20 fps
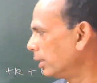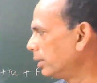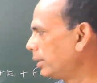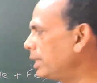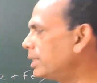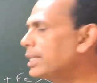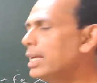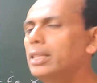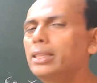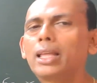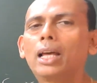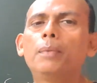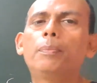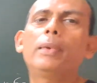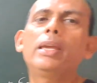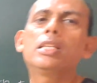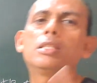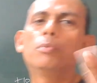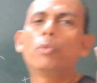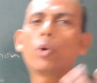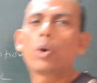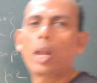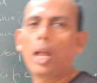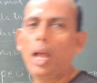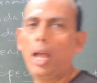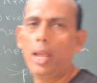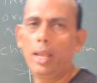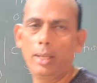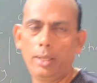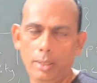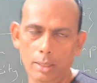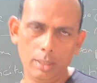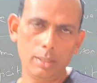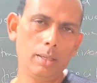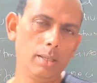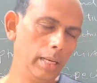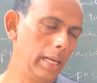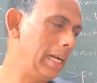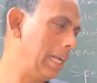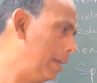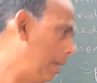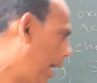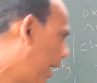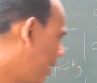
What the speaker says: This enthalpy is more high, a little